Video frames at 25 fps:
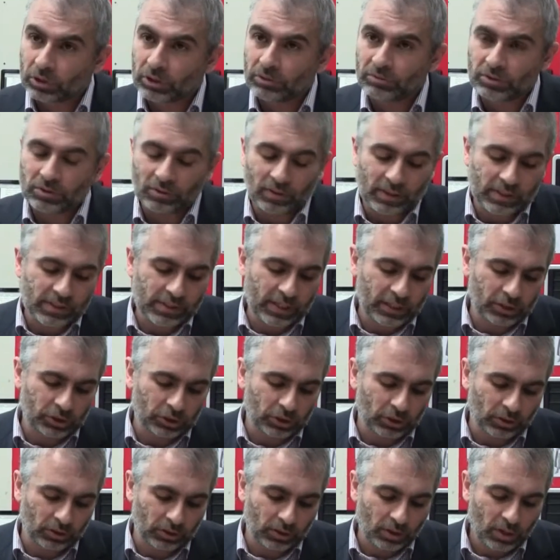3D
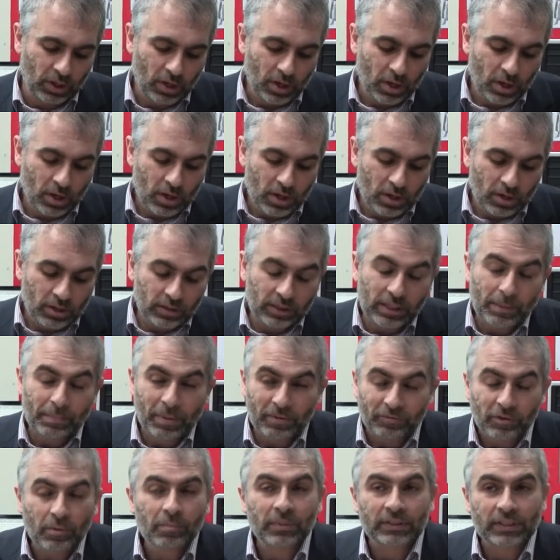visualization, the
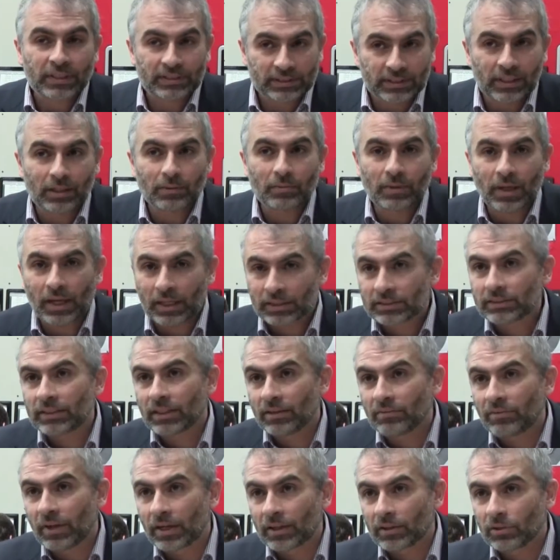performance are
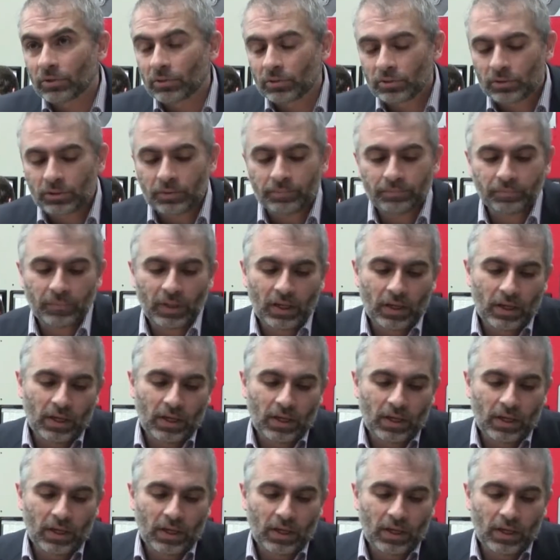still very good.